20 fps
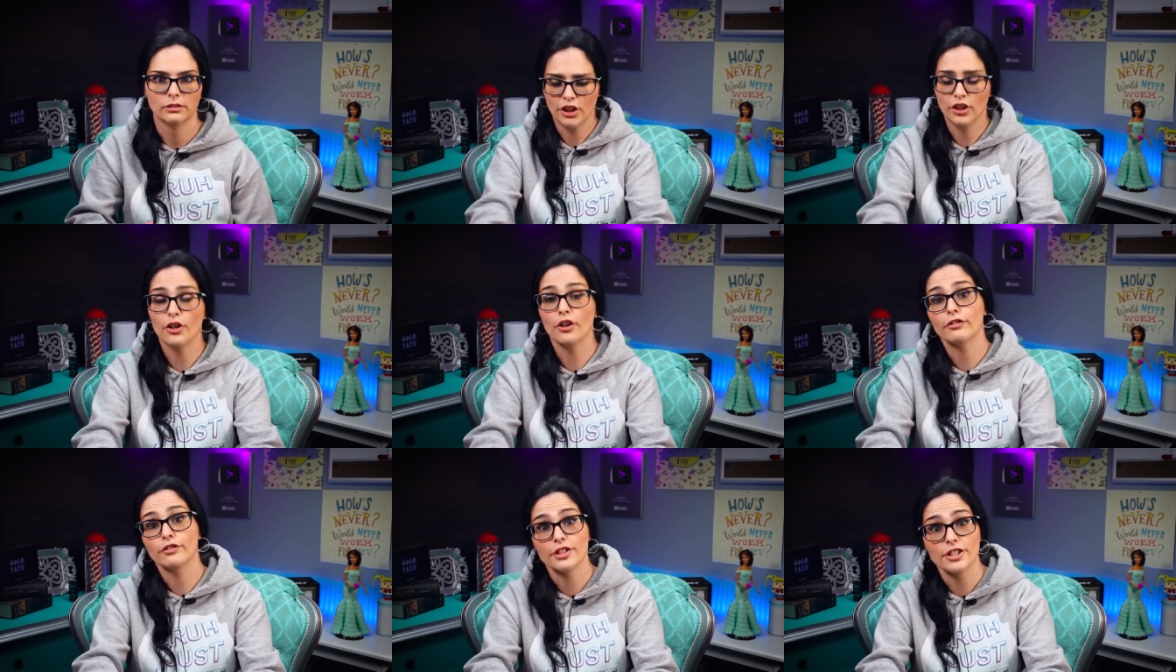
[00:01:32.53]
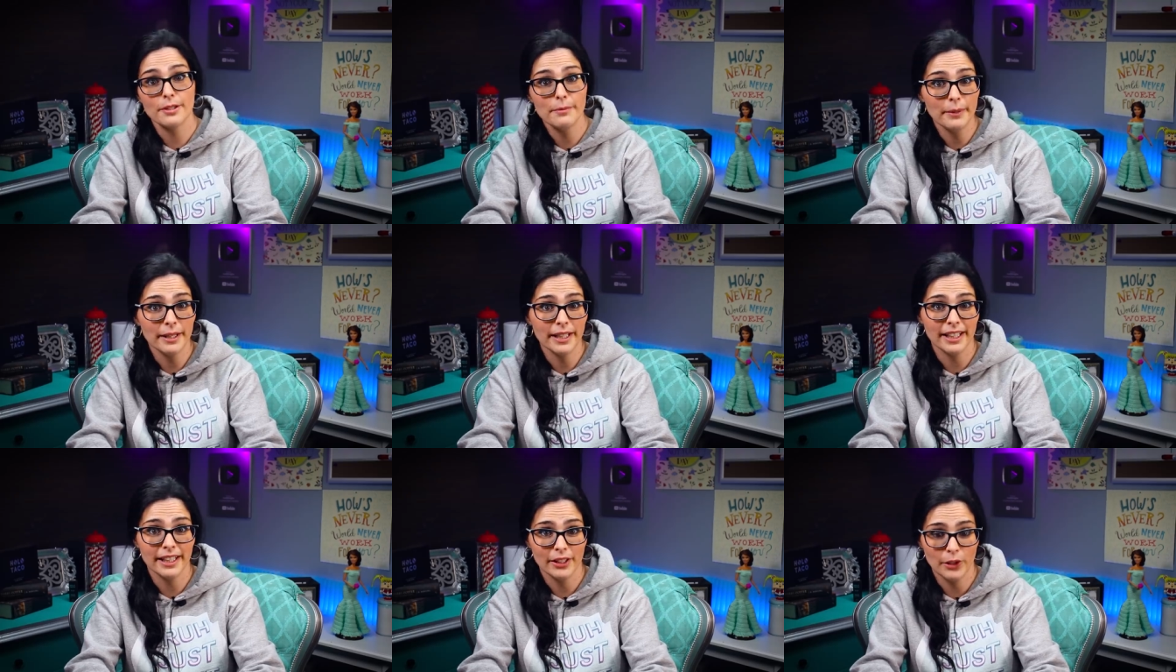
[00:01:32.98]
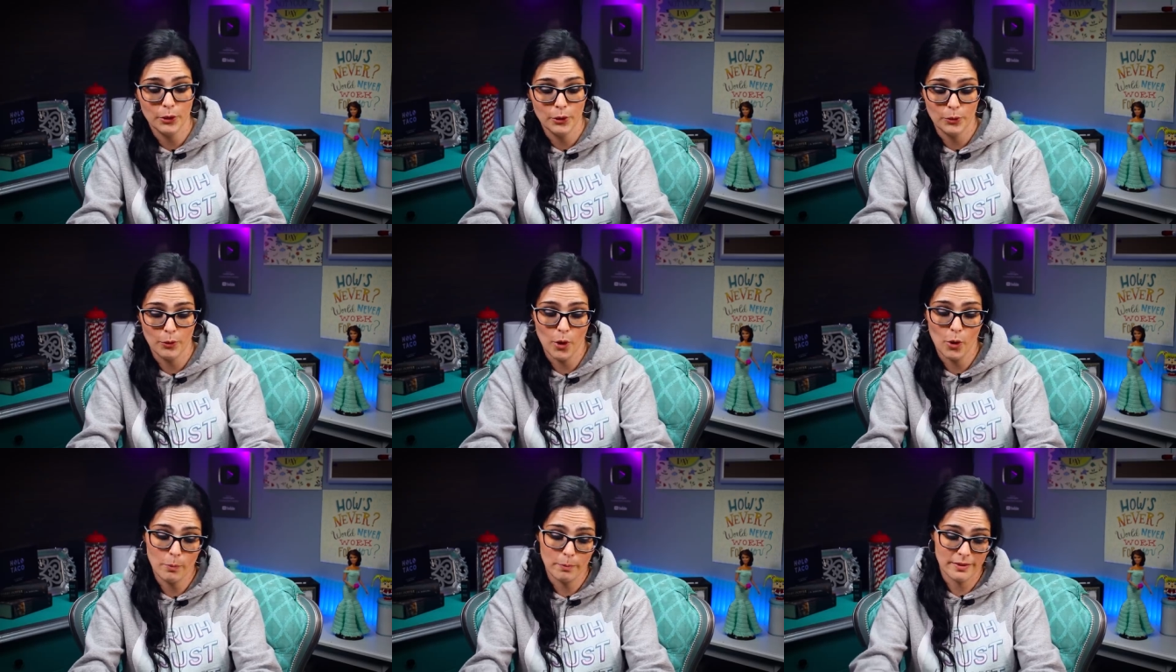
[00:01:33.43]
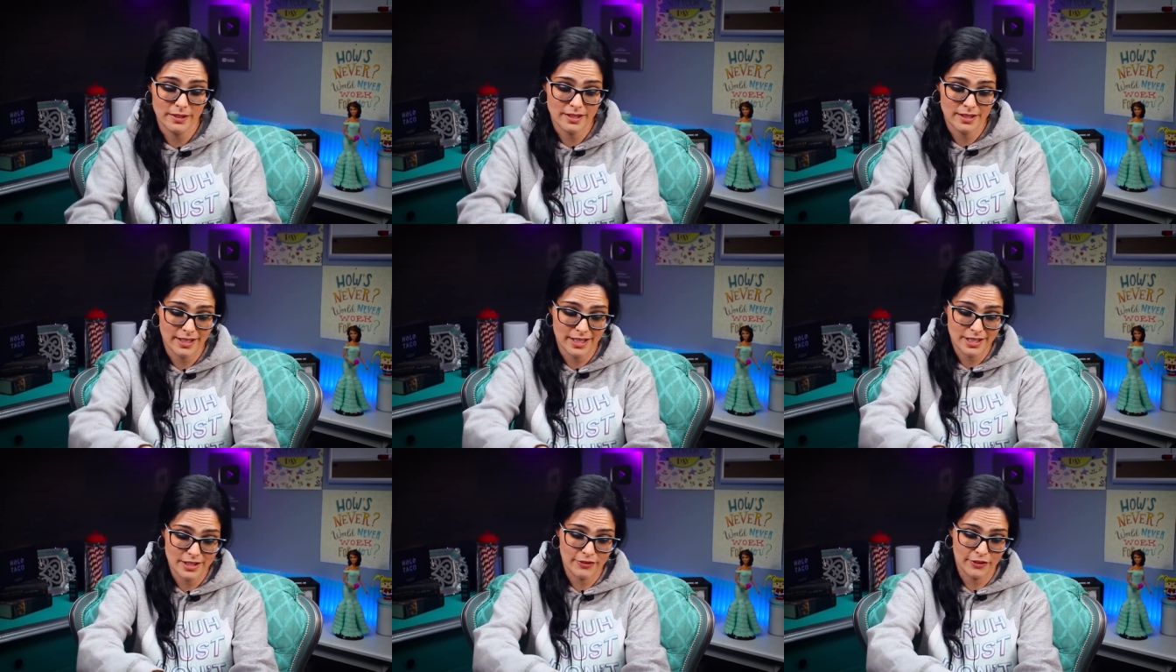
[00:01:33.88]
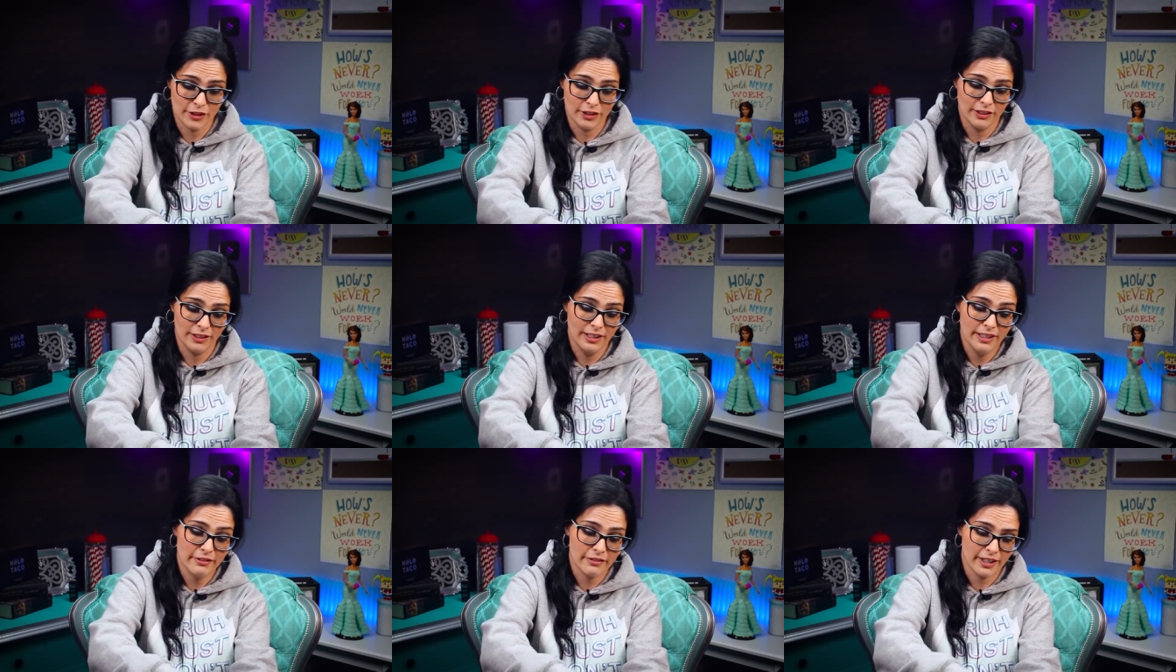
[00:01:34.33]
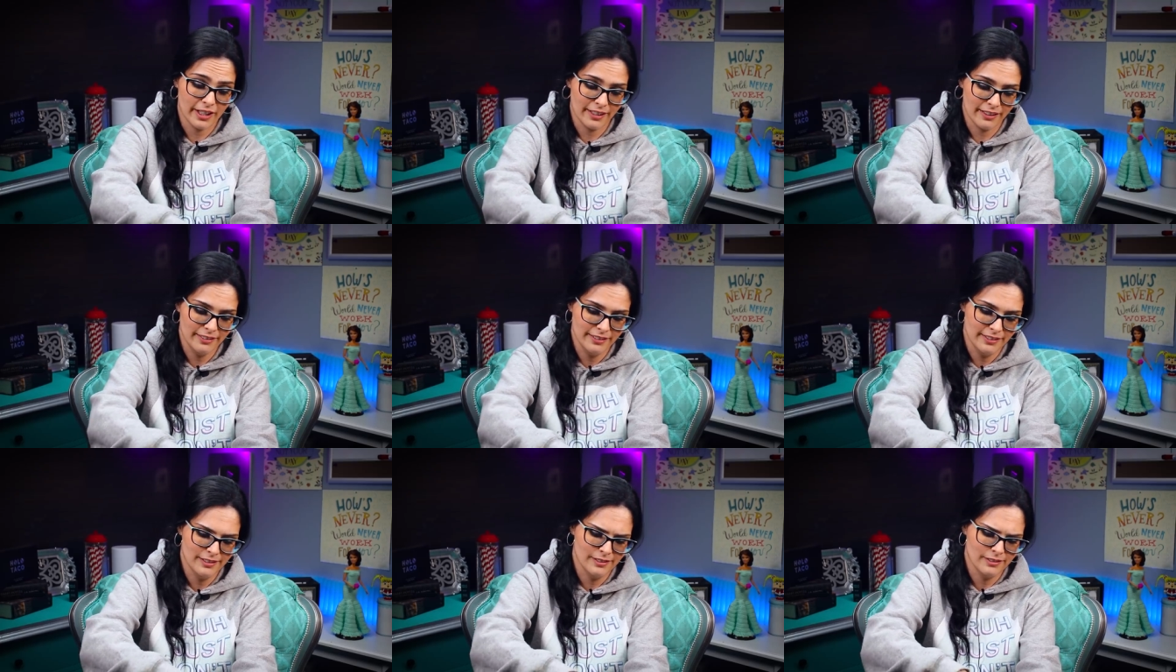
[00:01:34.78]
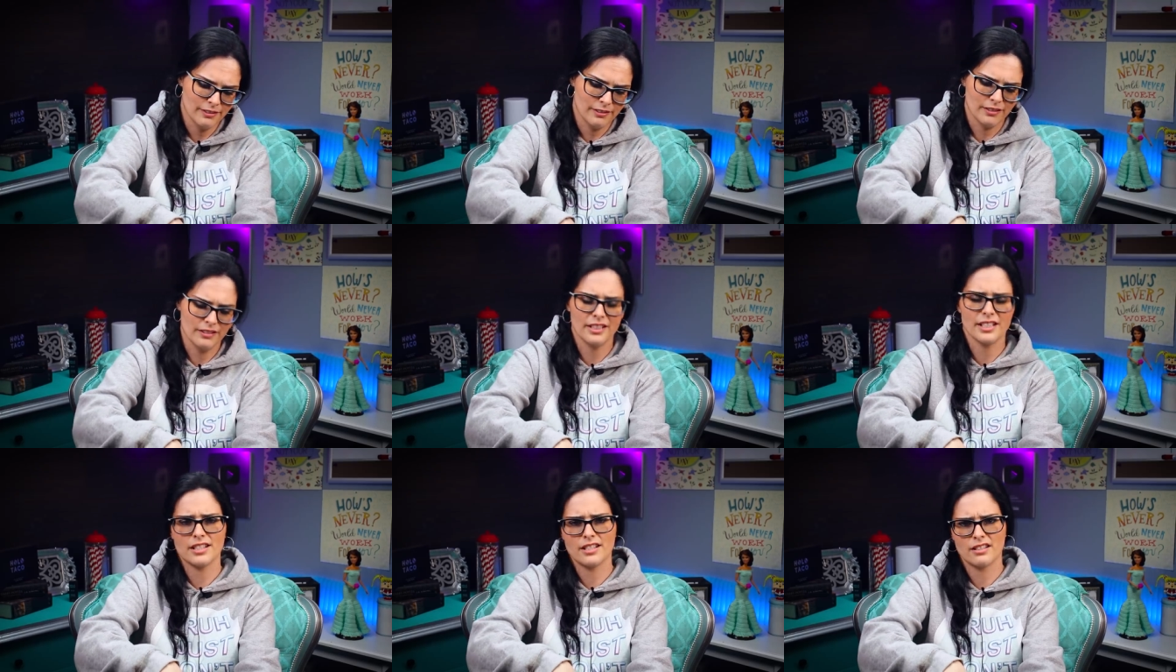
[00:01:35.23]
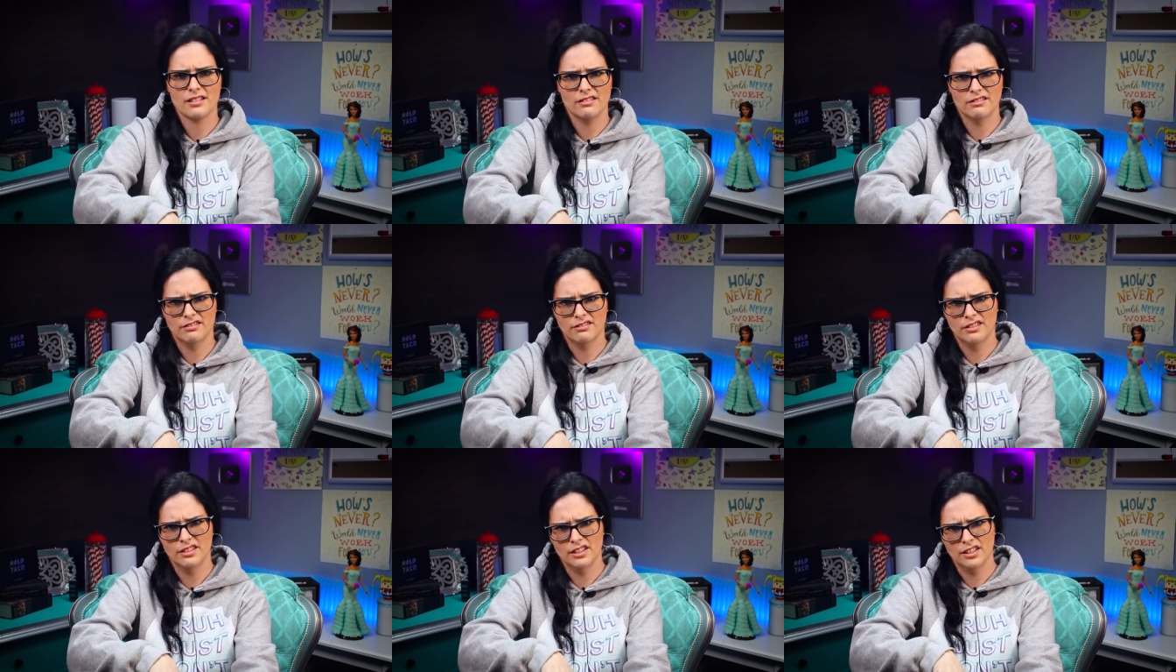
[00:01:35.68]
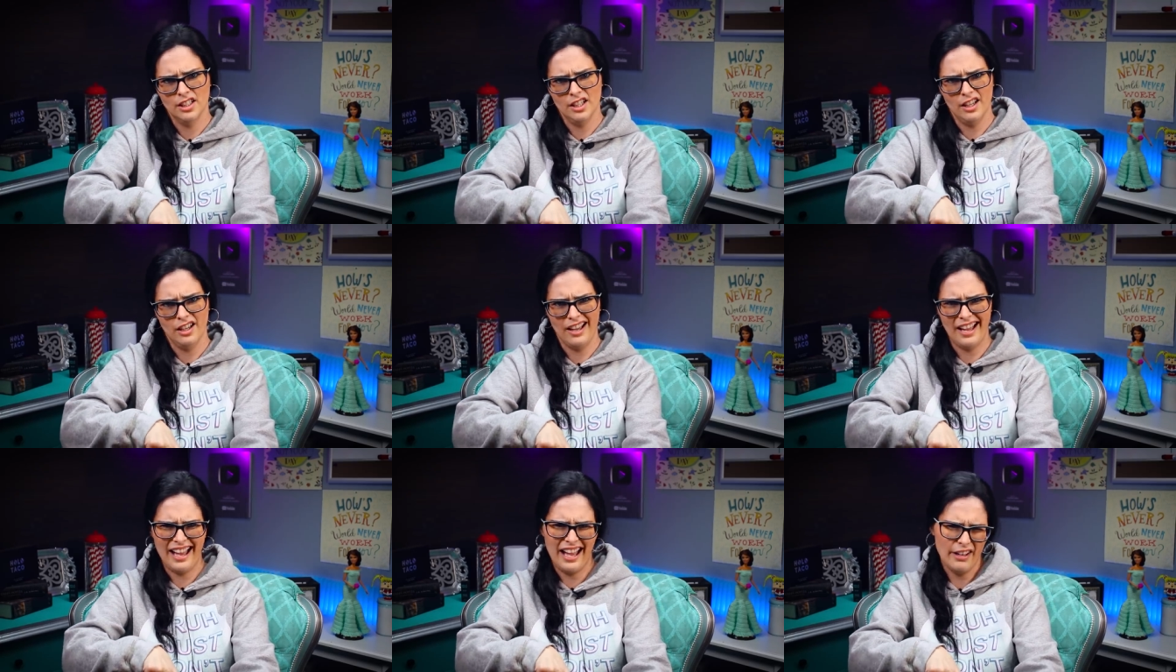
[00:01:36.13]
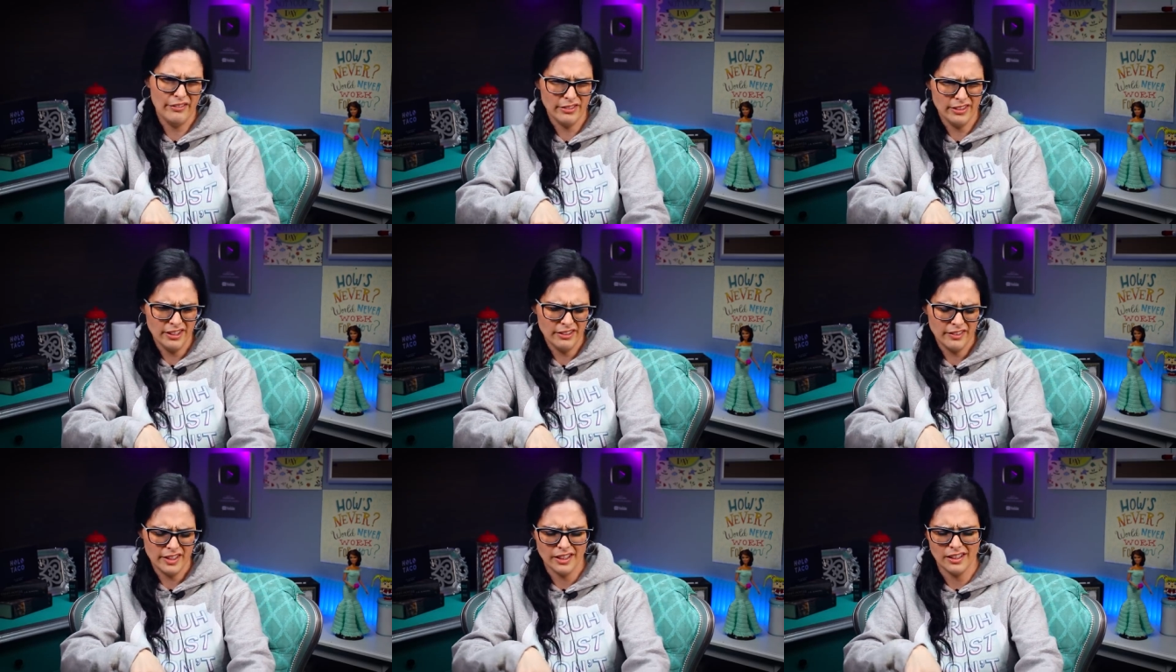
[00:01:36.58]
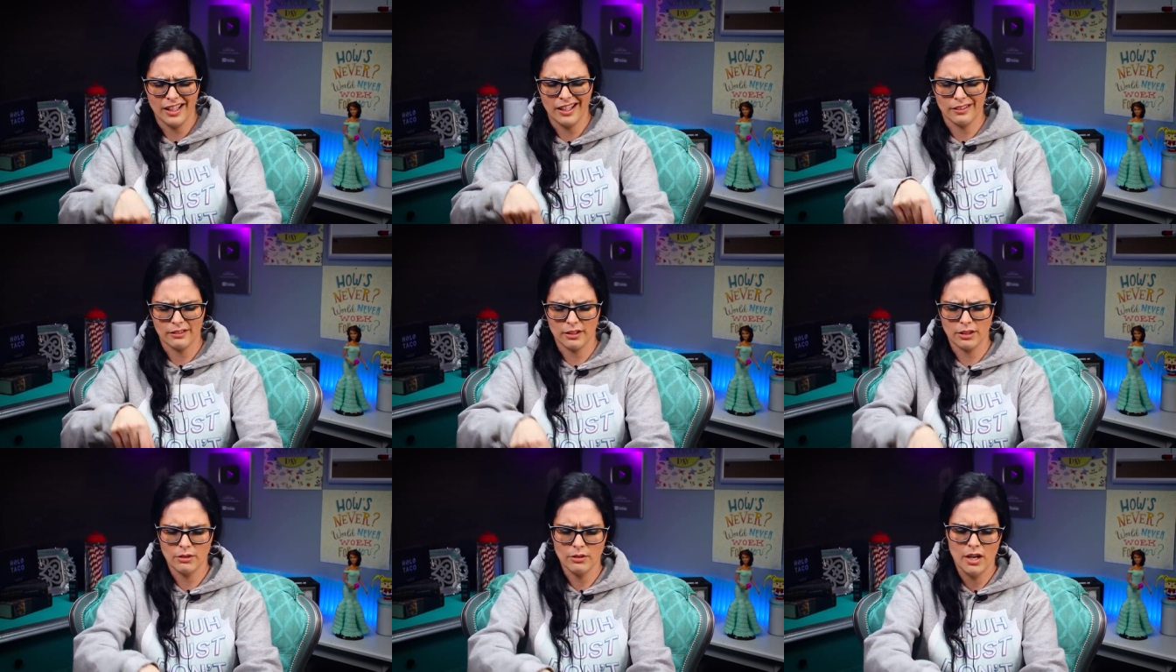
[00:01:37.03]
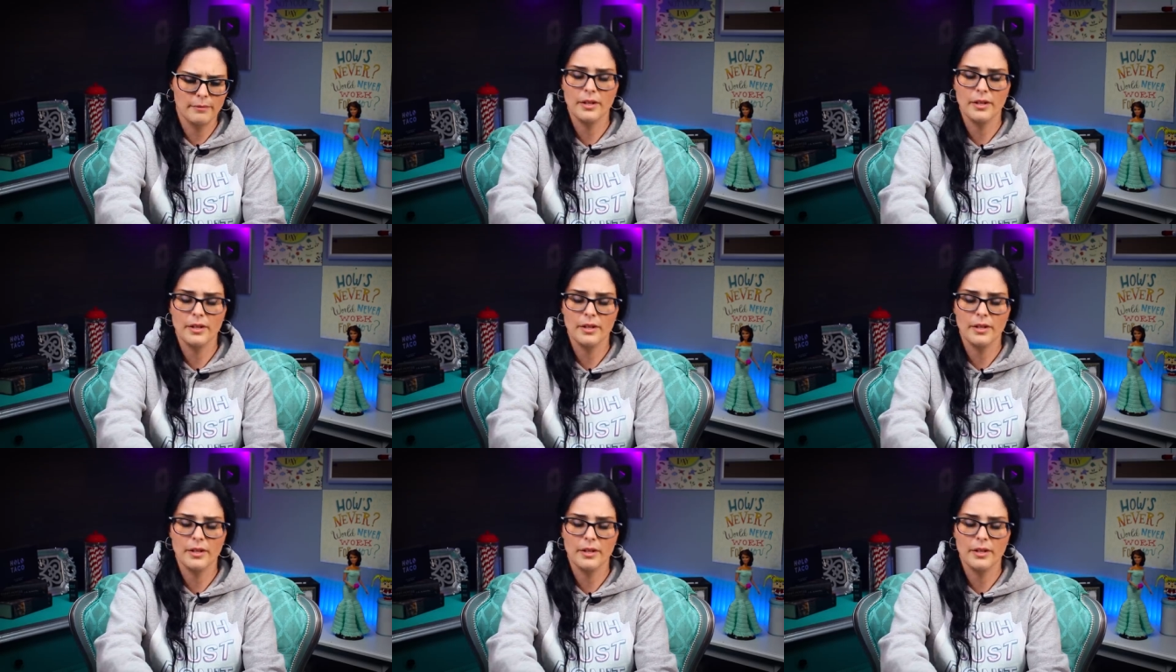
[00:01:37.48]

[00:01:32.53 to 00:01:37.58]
You know, for somebody who opens things for a living, or at least half a living? I don't know.